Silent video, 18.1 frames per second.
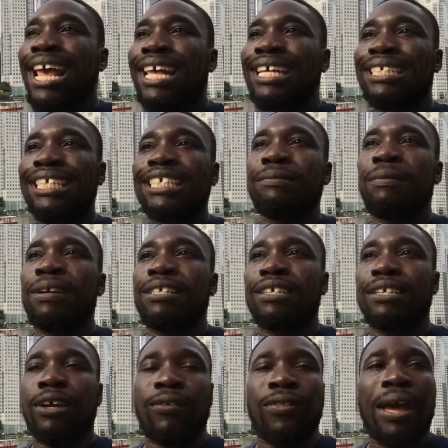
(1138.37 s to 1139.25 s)
6
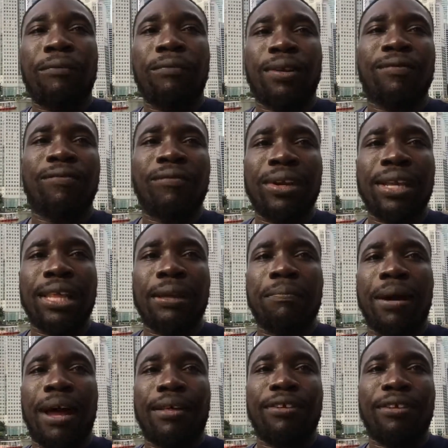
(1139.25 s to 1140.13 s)
months ago, that would have really
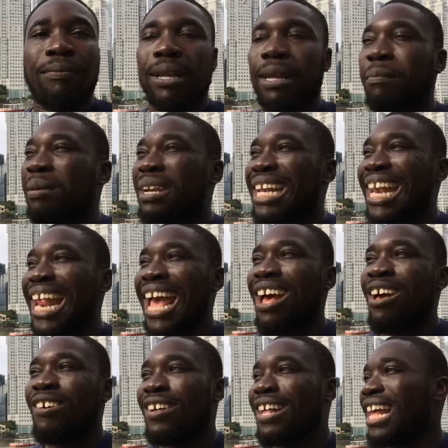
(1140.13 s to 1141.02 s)
bothered me. But
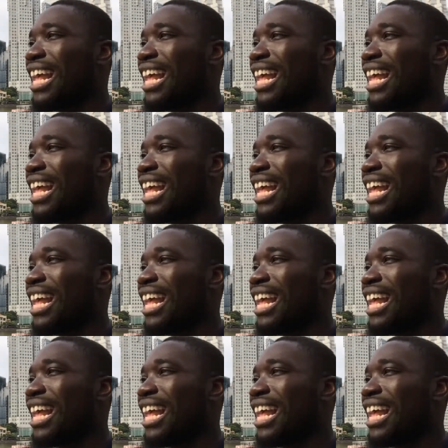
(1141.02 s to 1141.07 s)
now